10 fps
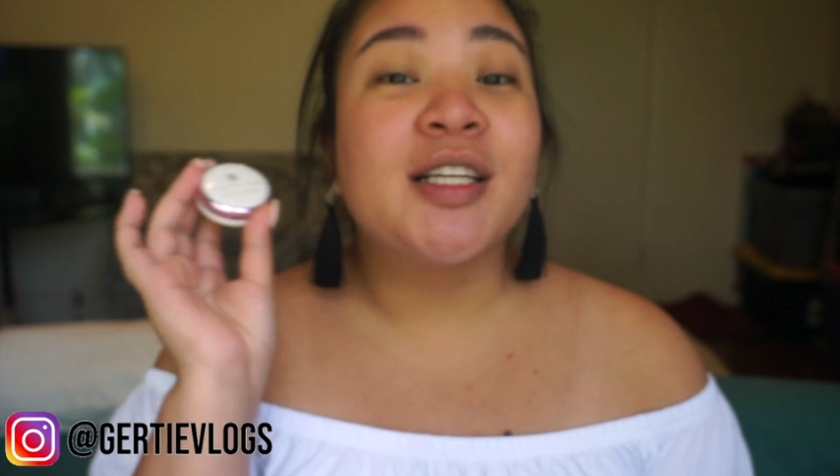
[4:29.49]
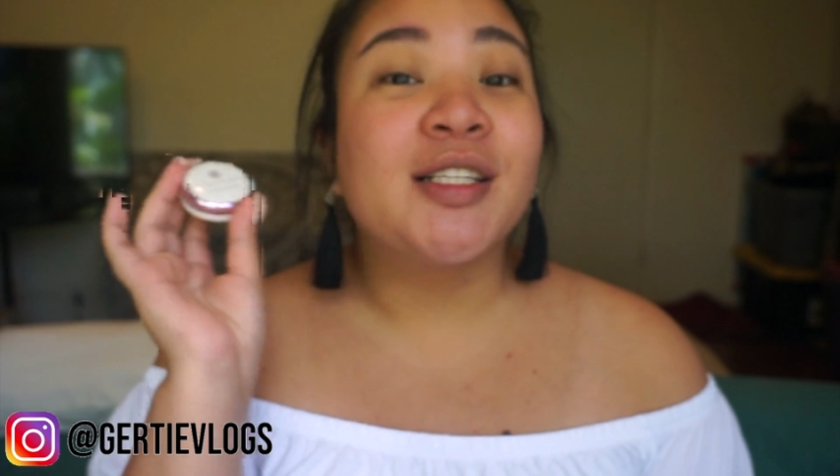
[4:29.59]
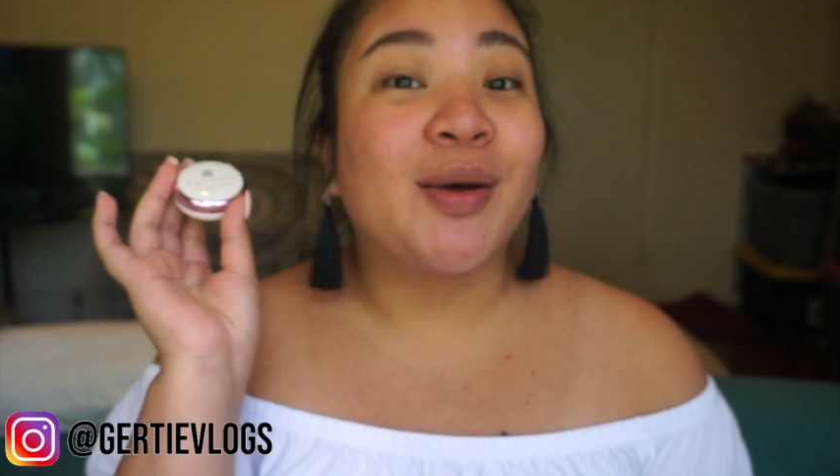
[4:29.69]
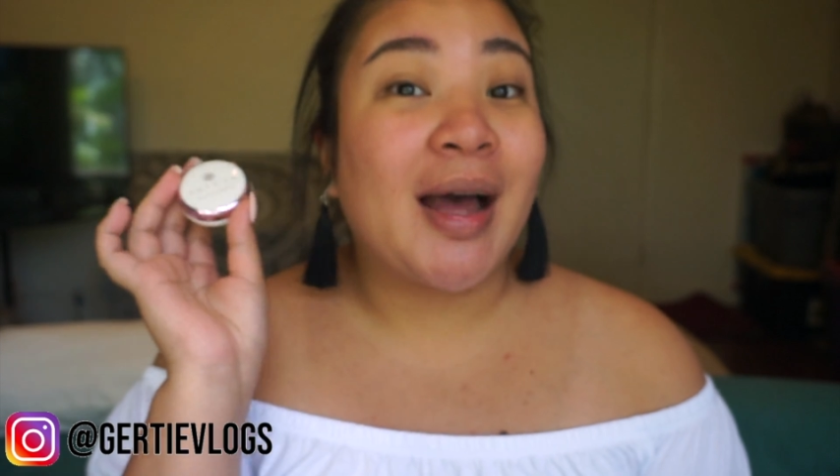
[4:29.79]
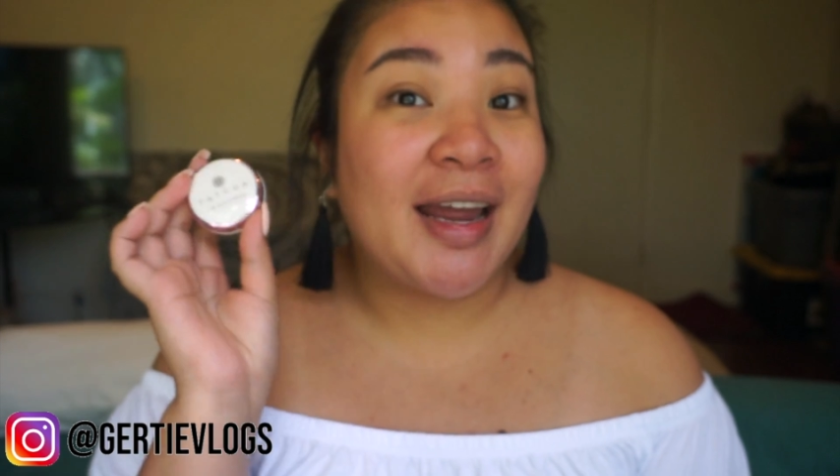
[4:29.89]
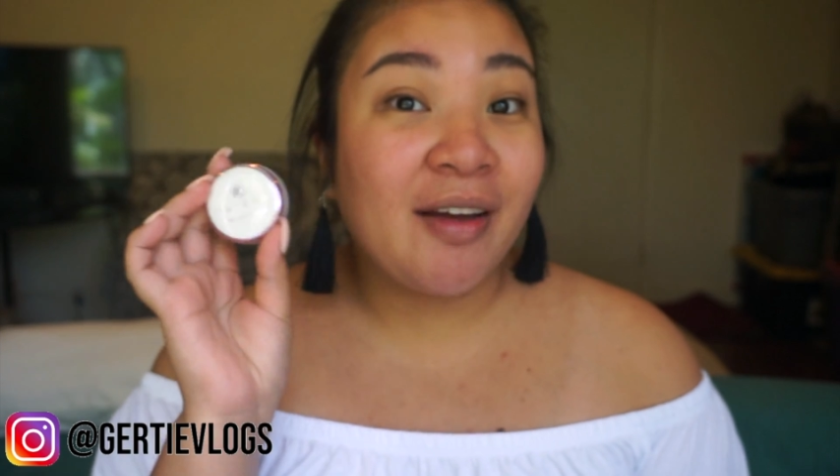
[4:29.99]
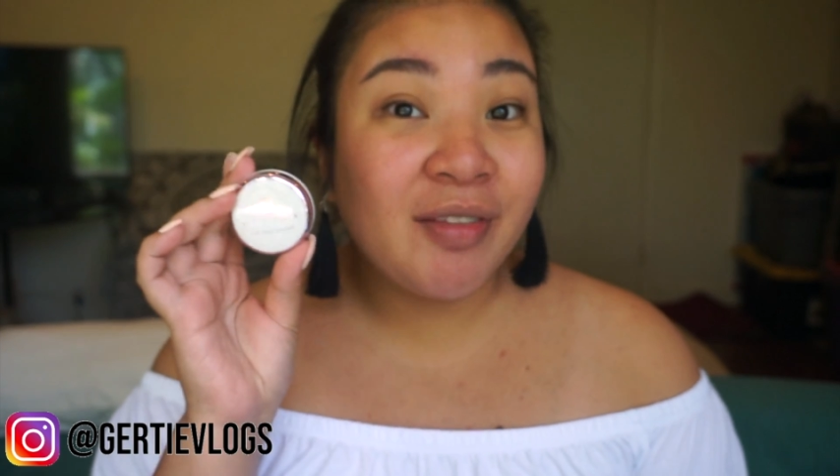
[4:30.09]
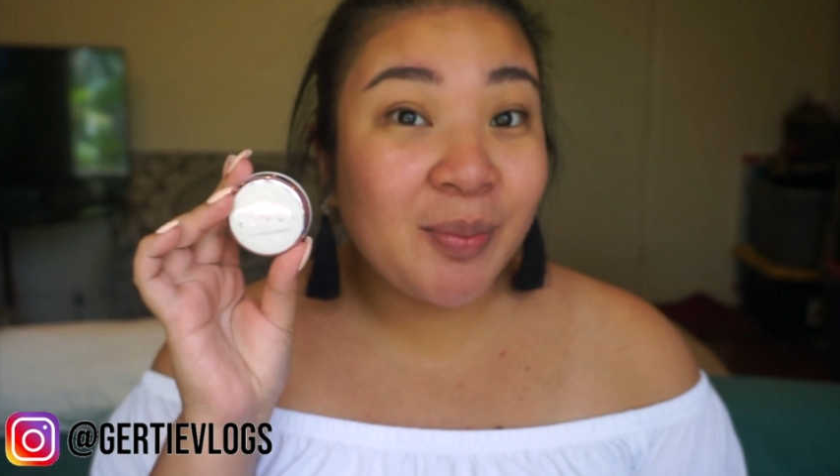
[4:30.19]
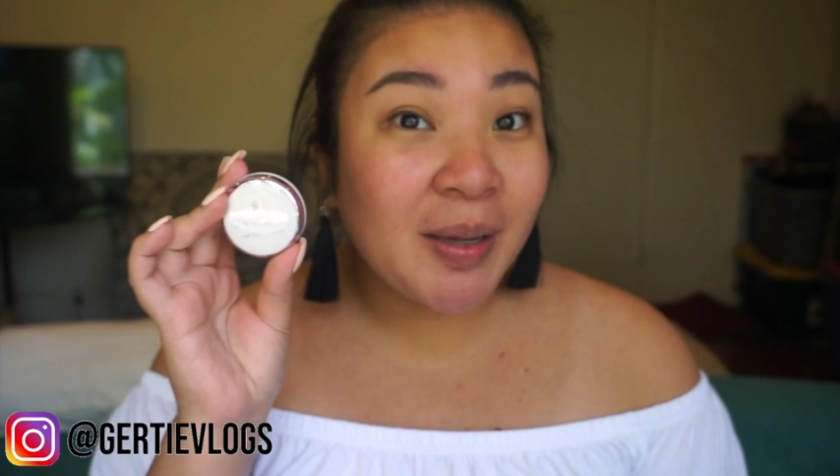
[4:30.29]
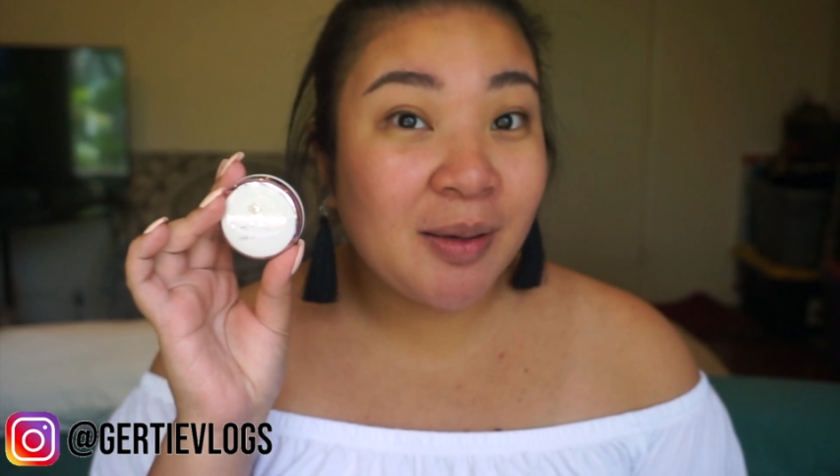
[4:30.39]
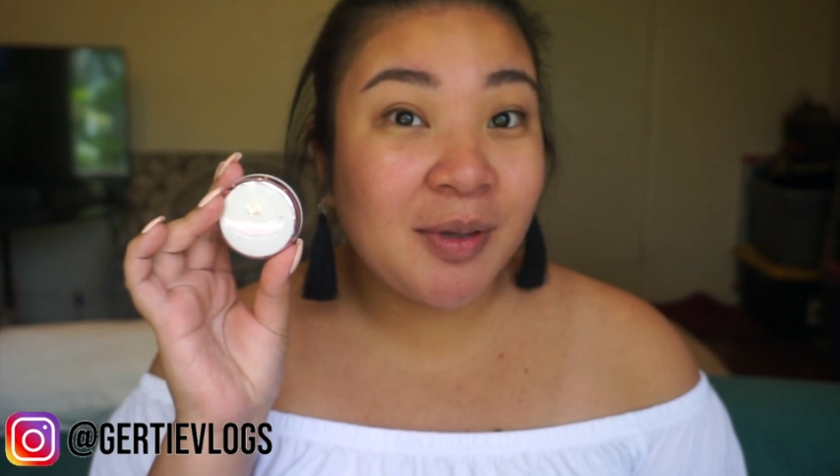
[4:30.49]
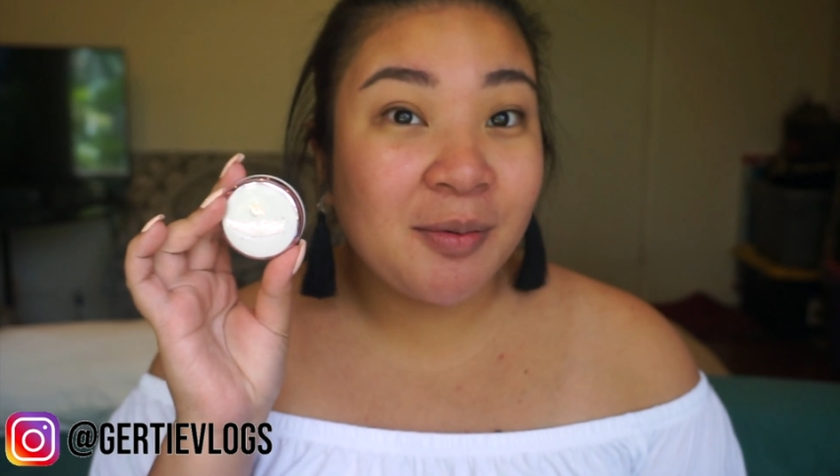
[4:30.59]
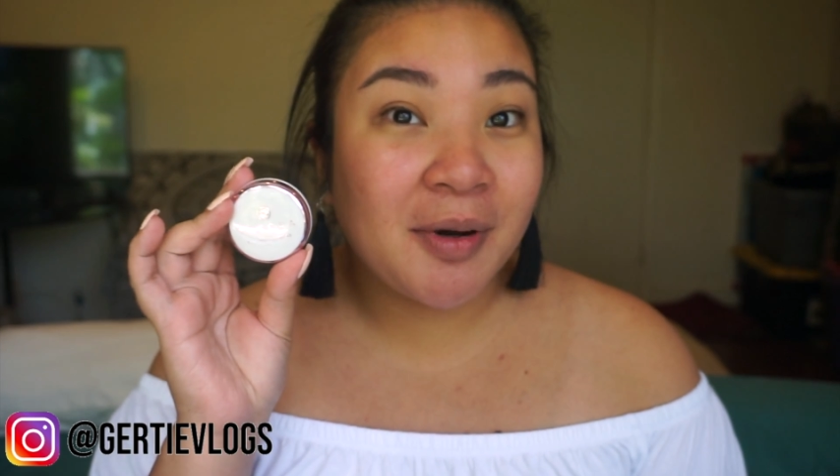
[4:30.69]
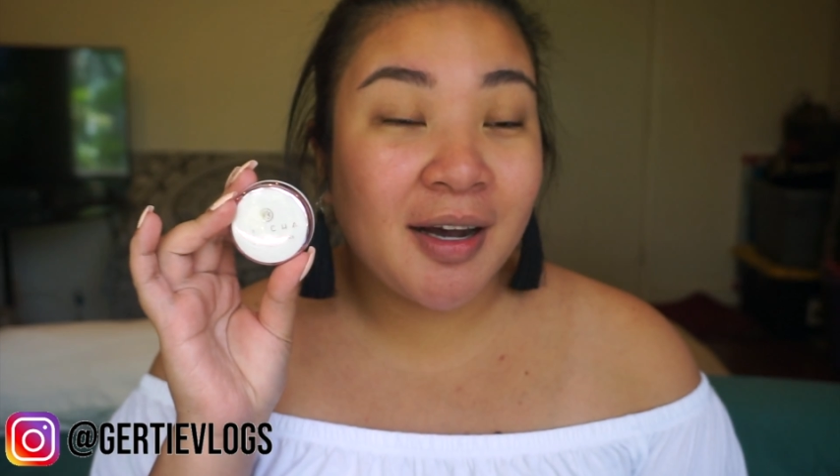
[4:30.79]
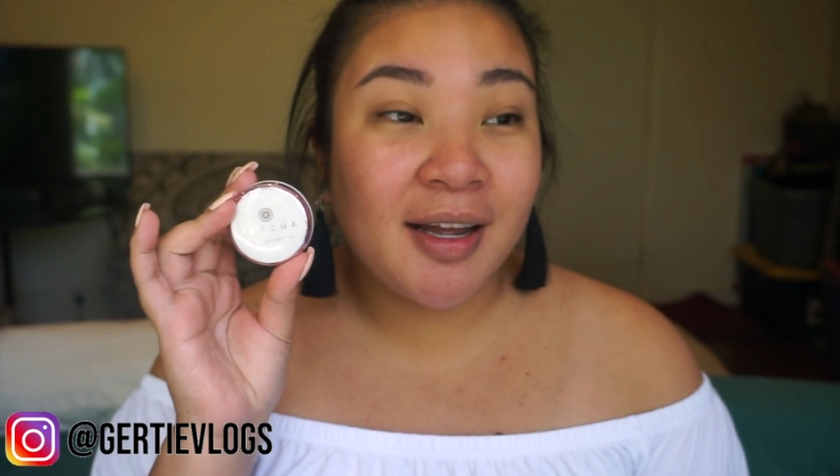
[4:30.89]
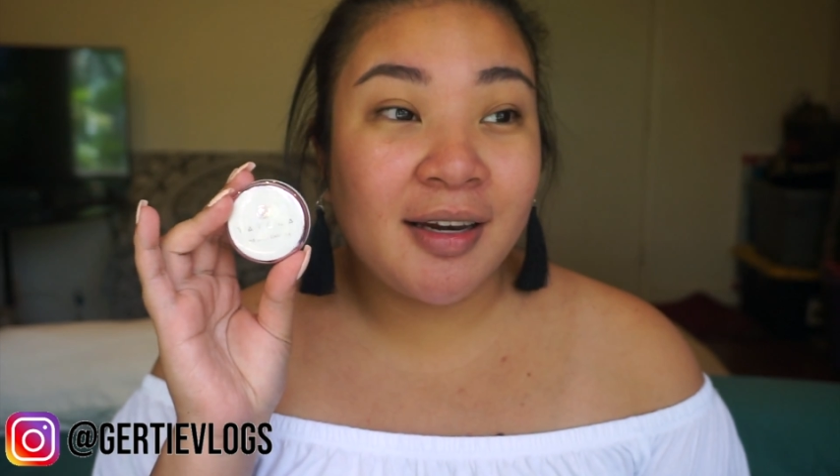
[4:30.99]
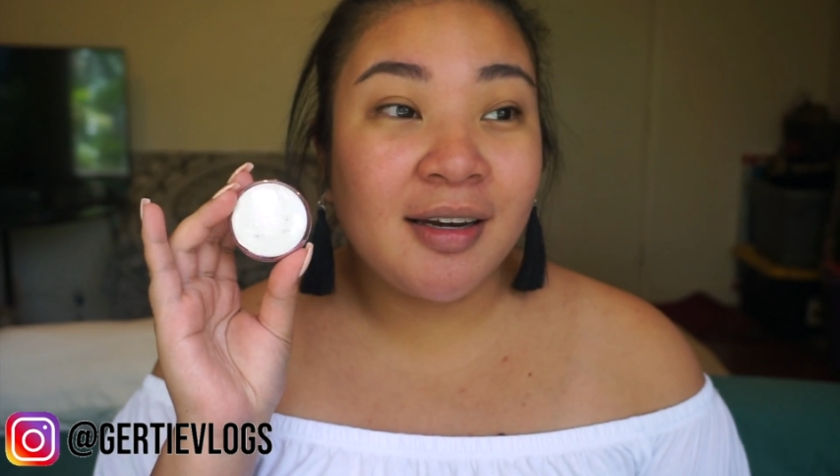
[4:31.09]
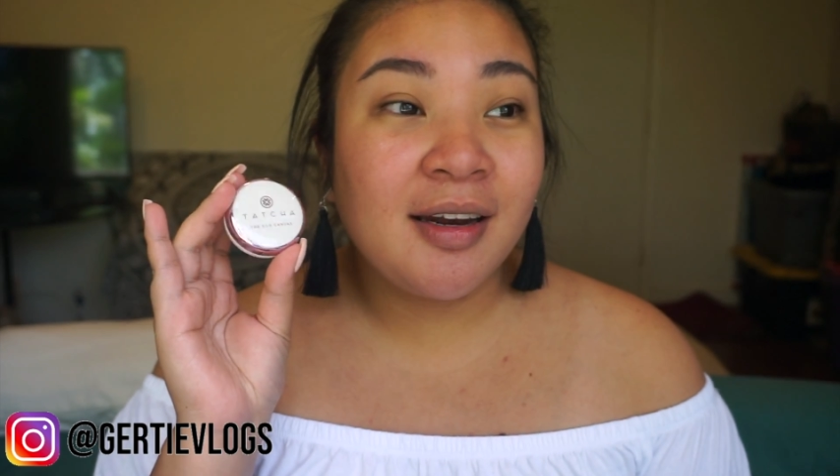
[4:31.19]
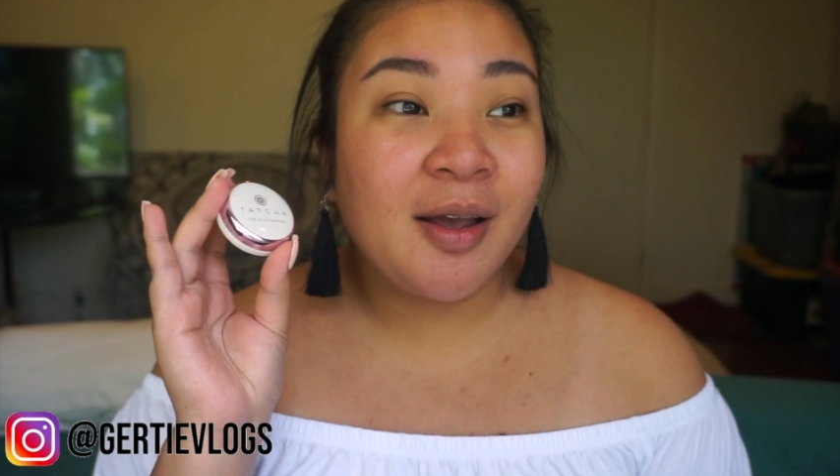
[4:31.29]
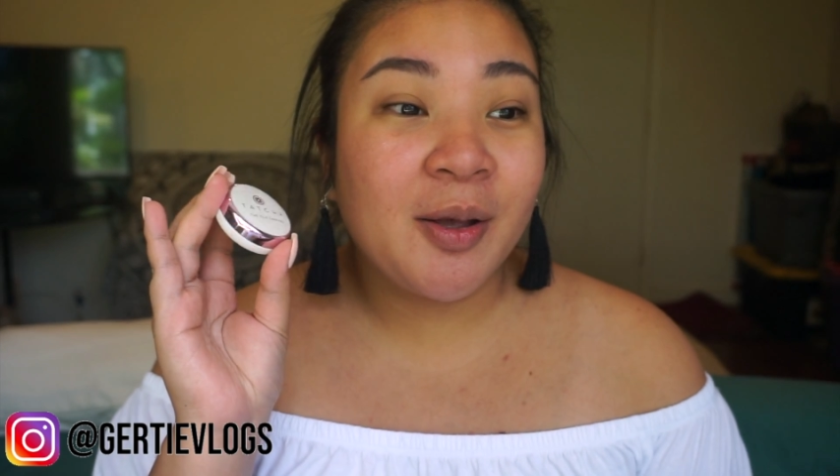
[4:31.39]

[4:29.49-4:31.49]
So I have the baby one